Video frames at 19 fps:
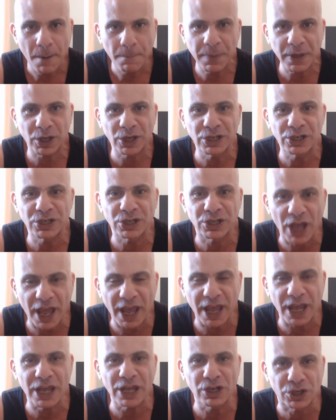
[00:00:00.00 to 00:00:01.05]
because
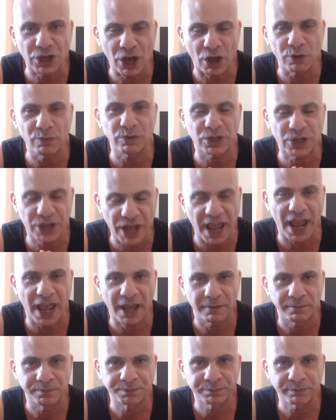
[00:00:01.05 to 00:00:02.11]
they don't
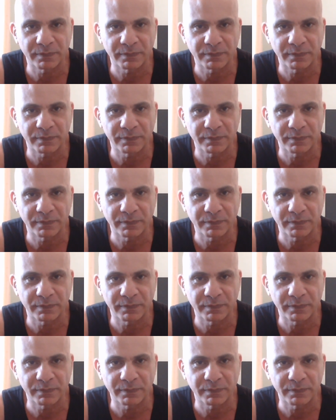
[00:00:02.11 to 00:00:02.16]
care.